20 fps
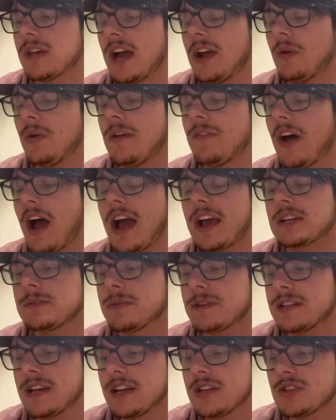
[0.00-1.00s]
I don't have high
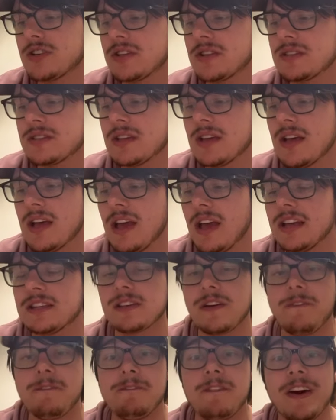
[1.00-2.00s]
expectations. It's
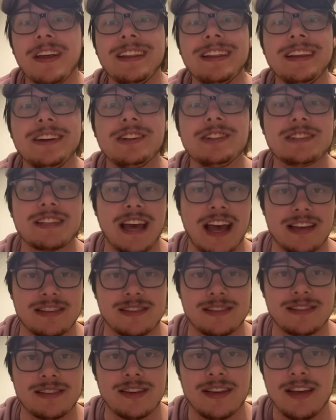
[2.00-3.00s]
a fun little
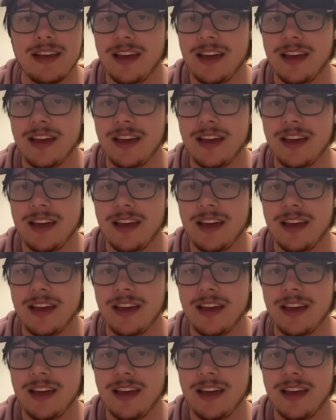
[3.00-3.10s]
test.